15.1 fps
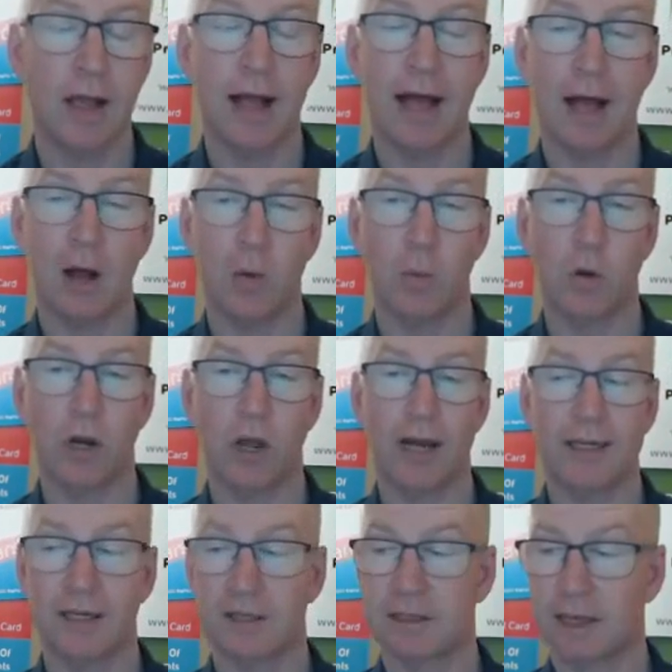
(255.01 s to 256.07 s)
Would
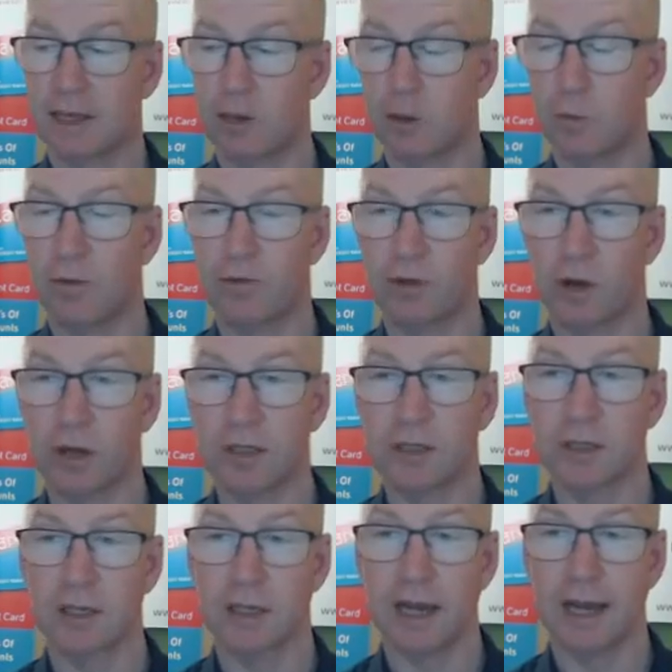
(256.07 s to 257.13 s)
like to see you. We've
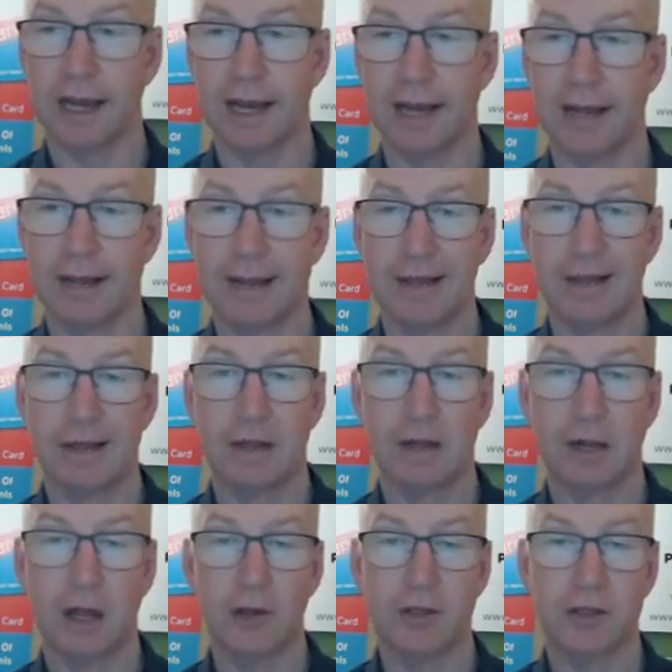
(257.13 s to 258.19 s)
got
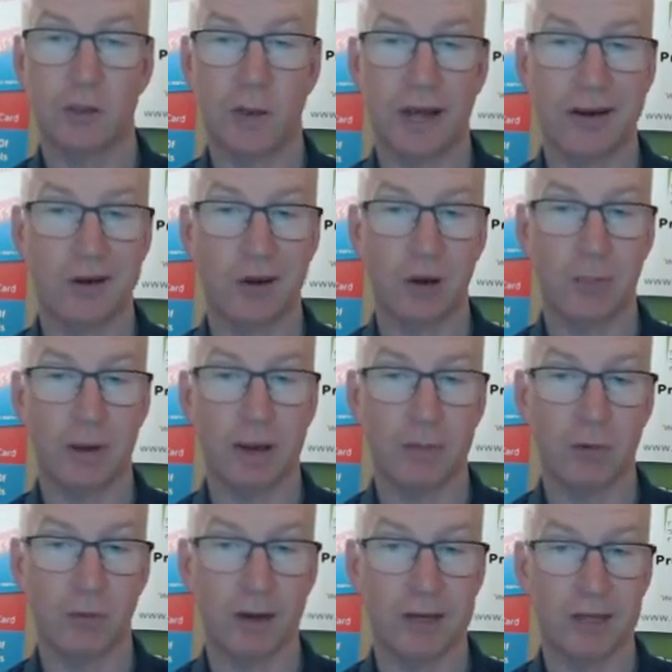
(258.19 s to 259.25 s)
close to 100 odd
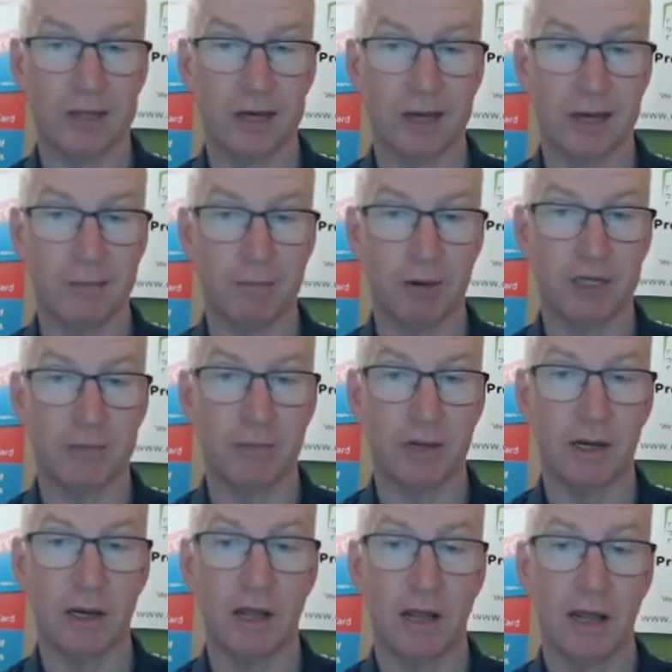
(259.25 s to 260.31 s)
people registered in
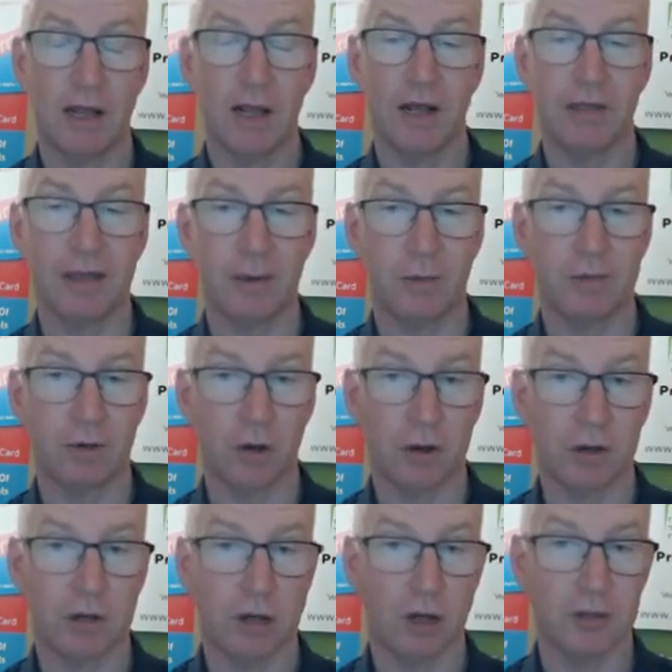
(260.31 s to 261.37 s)
Brisbane. I think we've
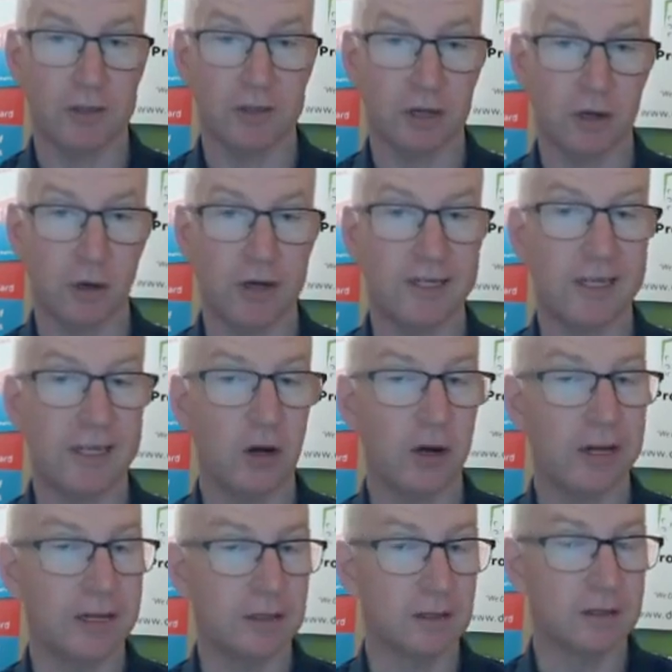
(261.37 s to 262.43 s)
got close to 90 odd
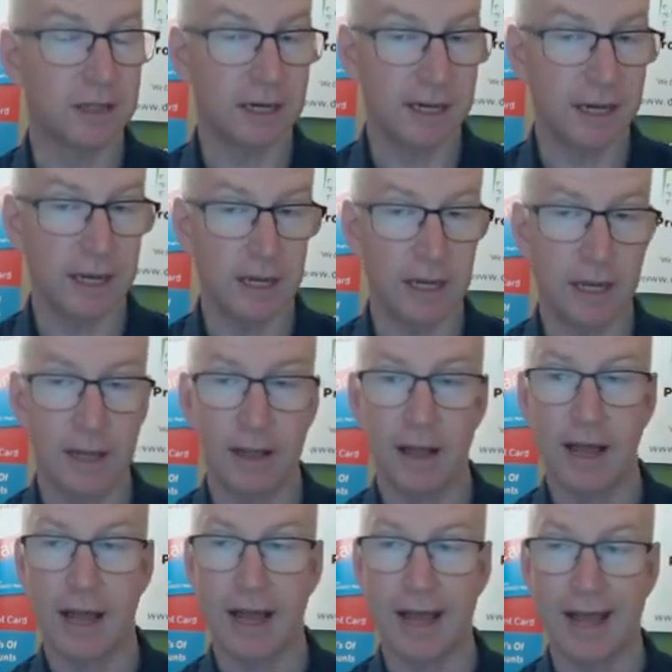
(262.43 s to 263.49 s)
in Sydney
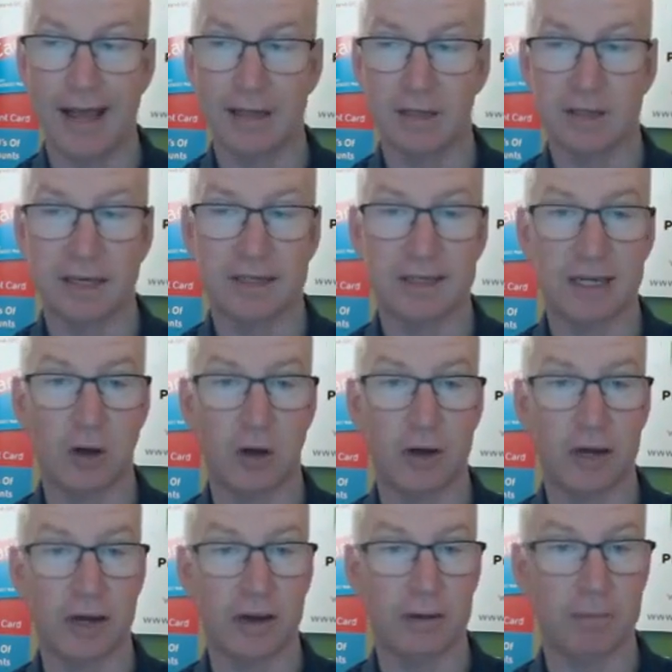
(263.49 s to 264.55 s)
and 60 odd
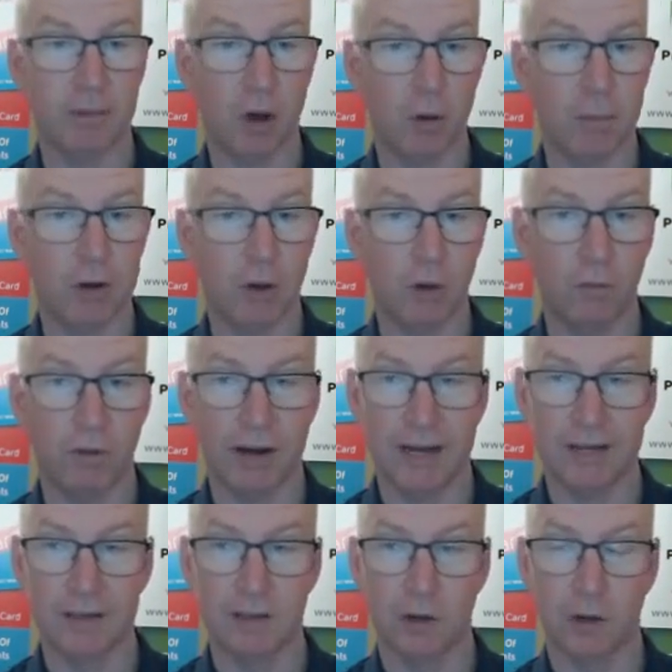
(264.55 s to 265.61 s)
in Melbourne
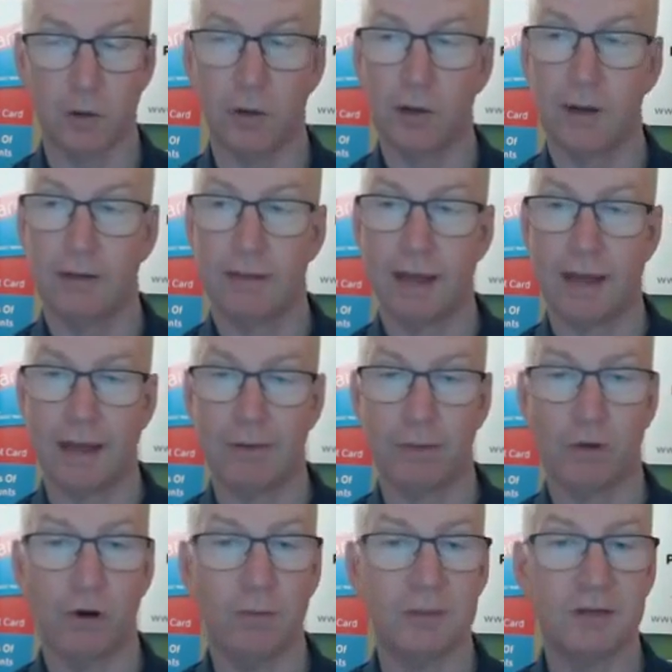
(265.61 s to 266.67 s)
already. So
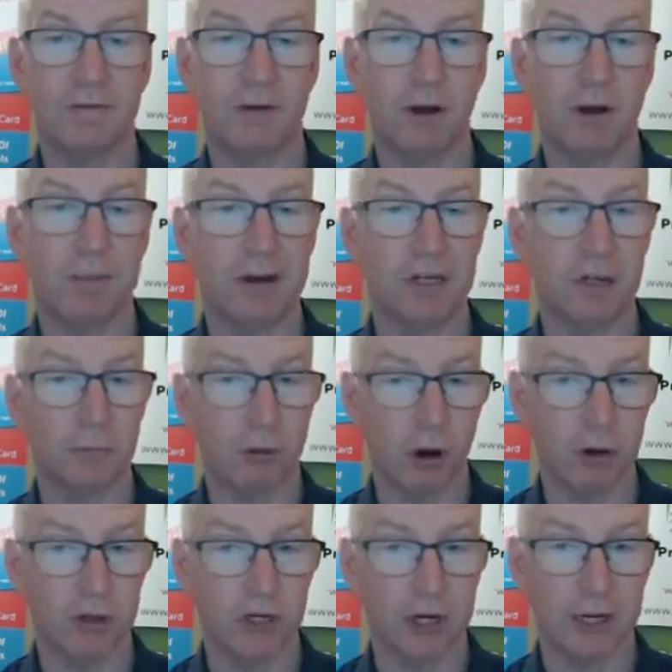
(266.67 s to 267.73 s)
rooms are very much
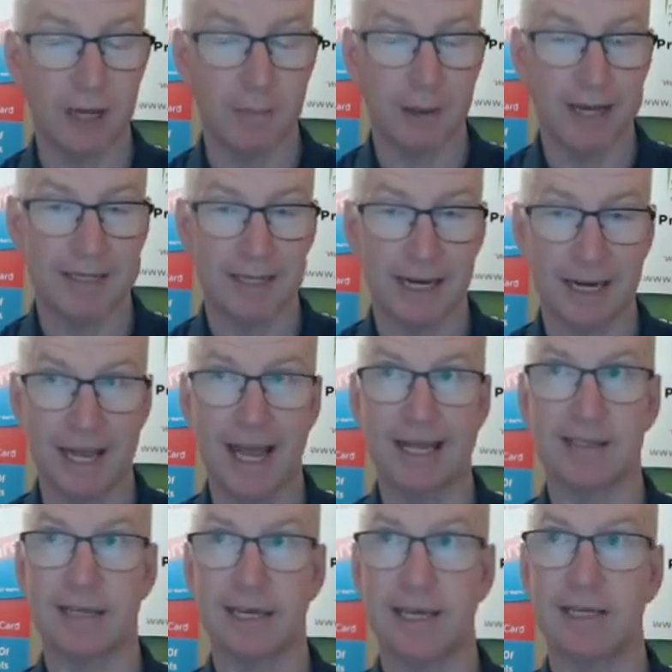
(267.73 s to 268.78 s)
approaching capacity
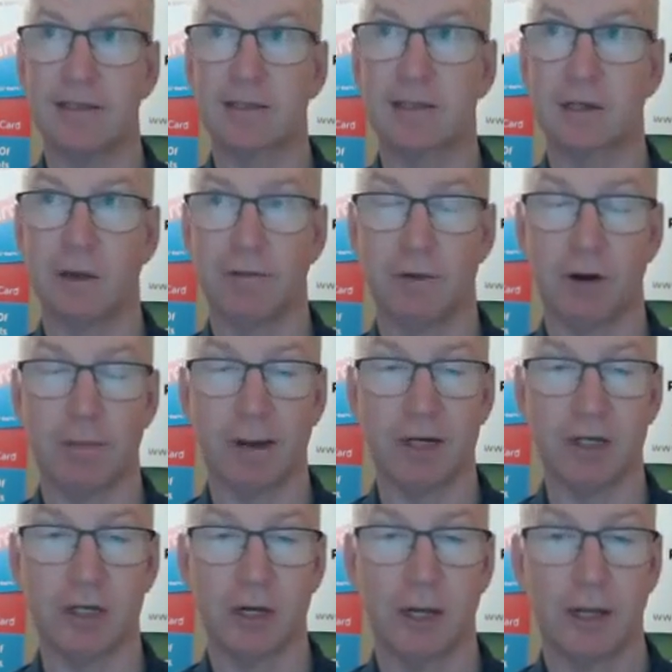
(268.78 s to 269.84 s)
as it is. So very
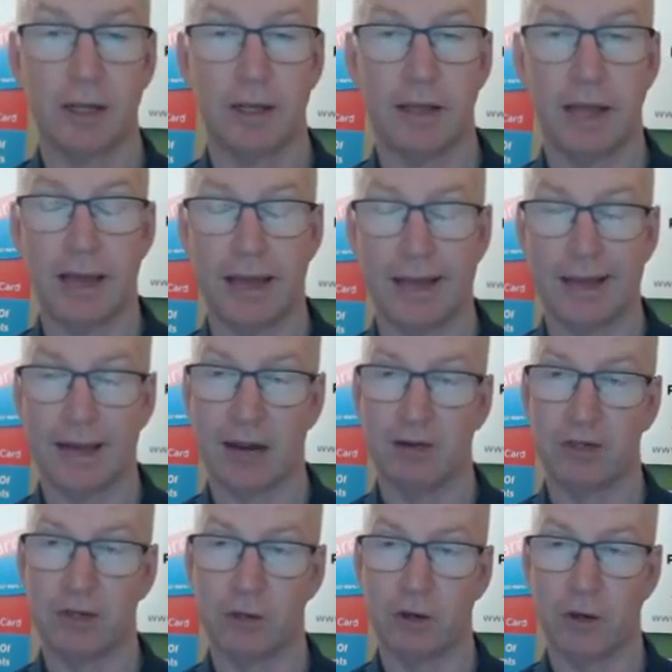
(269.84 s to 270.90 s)
much
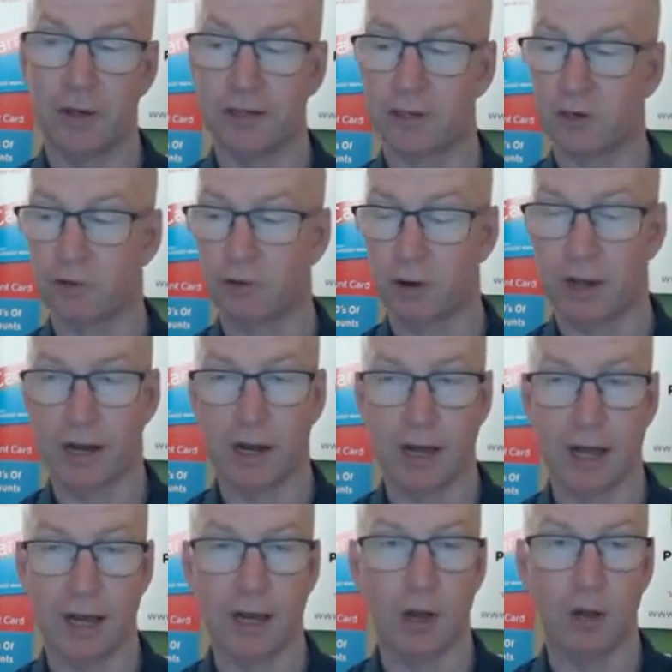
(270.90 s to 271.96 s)
encourage you guys to try and
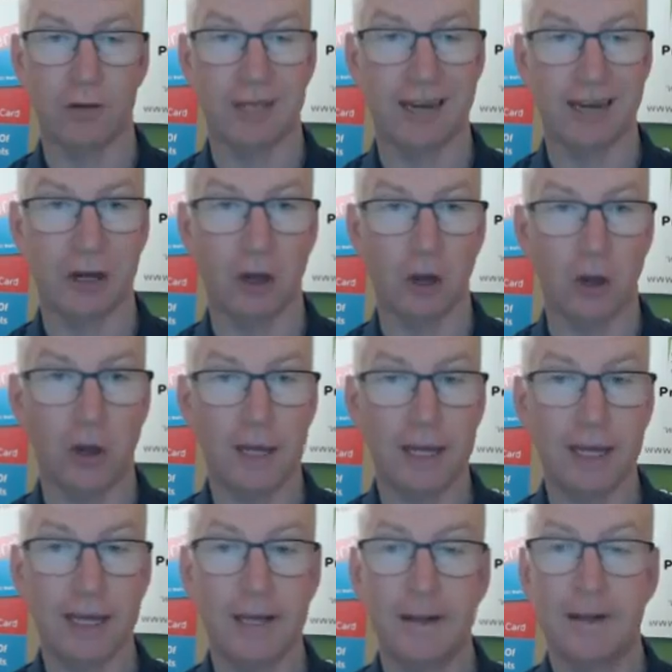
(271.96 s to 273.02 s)
lock that in
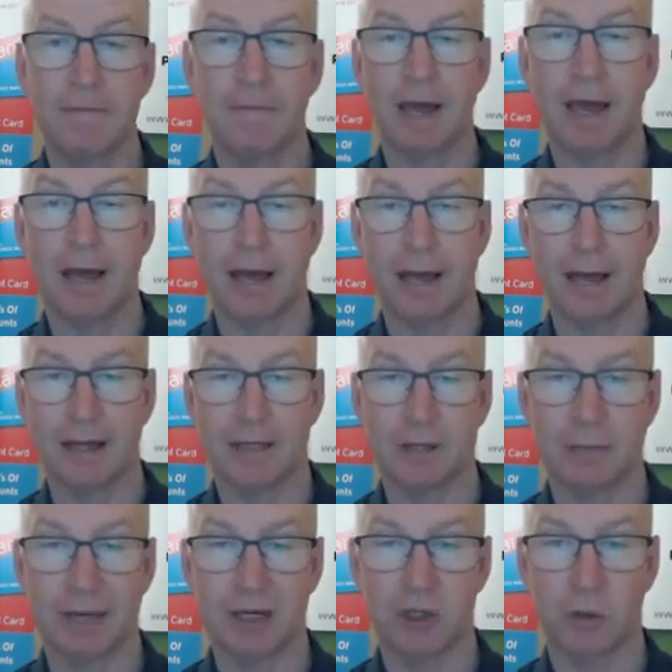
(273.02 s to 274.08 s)
early to
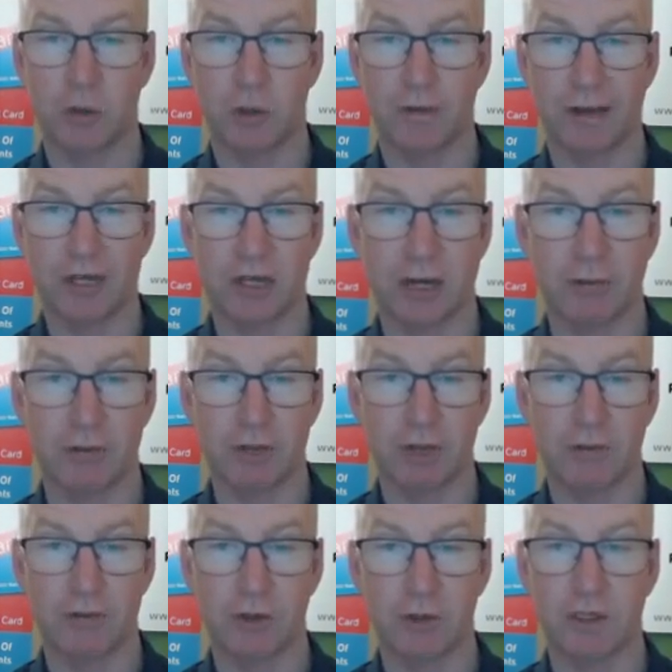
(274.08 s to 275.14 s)
make sure you've actually
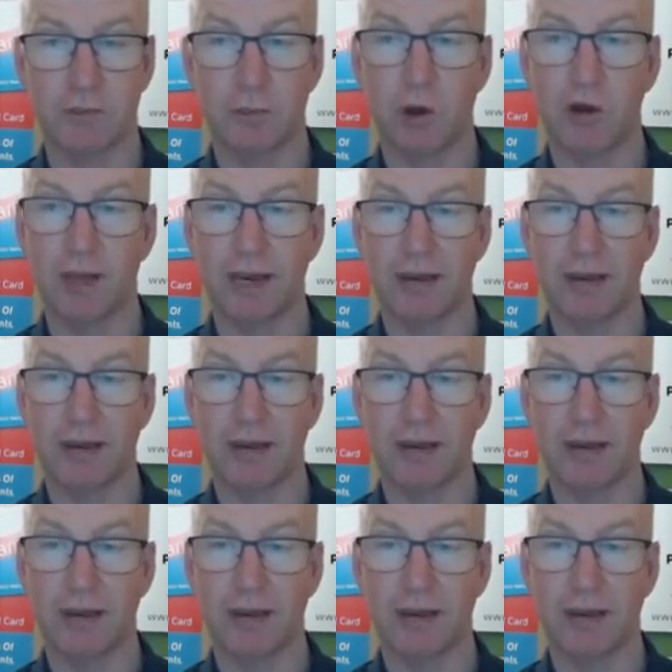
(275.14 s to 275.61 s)
reserved your spot.